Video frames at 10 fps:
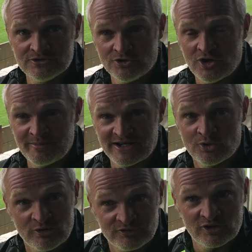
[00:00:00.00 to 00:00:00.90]
You know, I mean, I
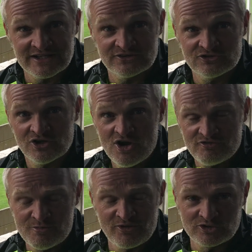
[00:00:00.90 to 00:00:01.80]
know a few lads
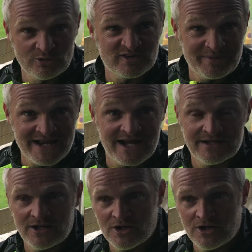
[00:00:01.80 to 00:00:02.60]
from other clubs I've been at.